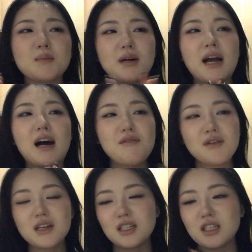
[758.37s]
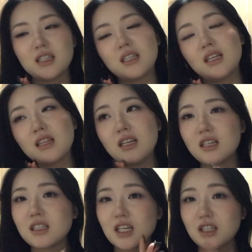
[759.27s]
but I'm very interested in the
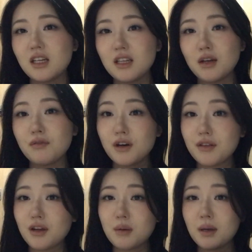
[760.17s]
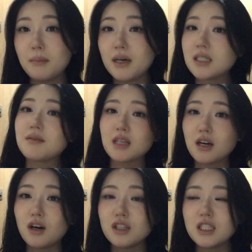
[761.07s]
intersectionality of art therapy and positive
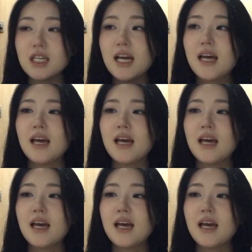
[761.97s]
psychology,